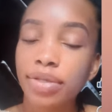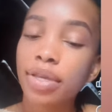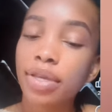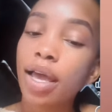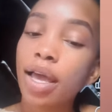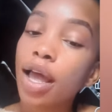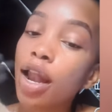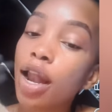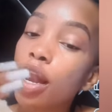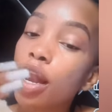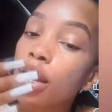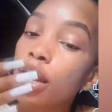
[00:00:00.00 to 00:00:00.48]

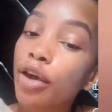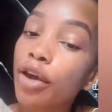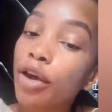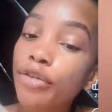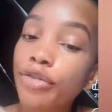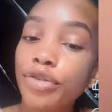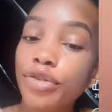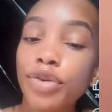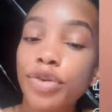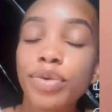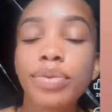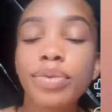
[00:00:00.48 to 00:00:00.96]
Love you.
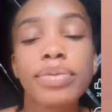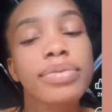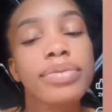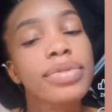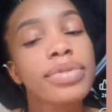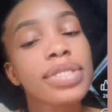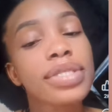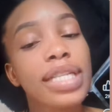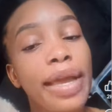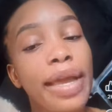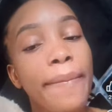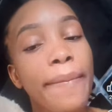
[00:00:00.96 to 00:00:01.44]
Take
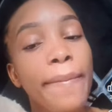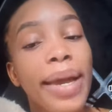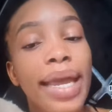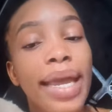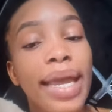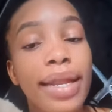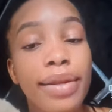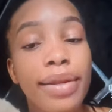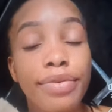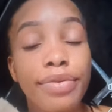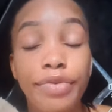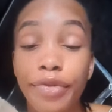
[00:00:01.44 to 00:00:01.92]
my
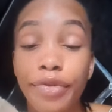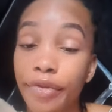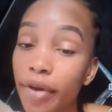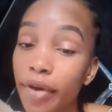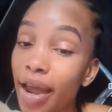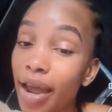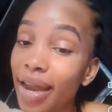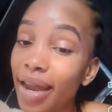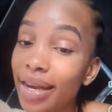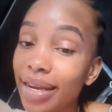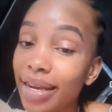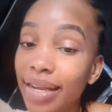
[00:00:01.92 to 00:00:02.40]
referral
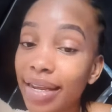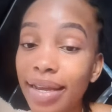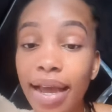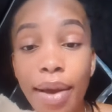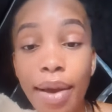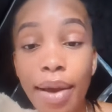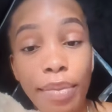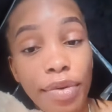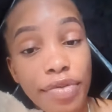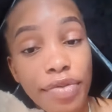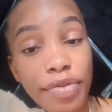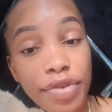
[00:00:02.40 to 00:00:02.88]
link above
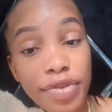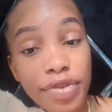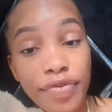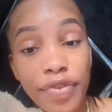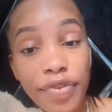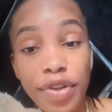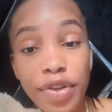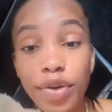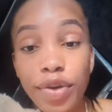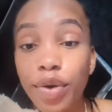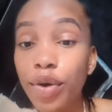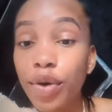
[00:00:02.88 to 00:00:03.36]
this video or
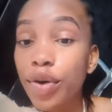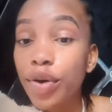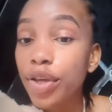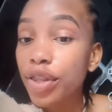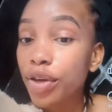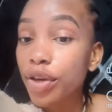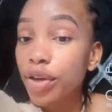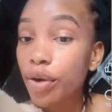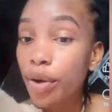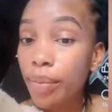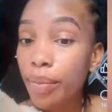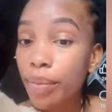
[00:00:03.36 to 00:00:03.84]
in the
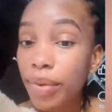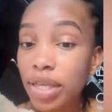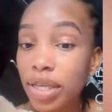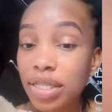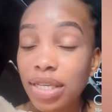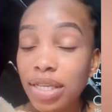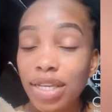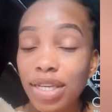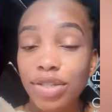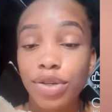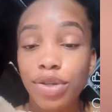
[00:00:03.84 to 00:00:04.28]
comment section.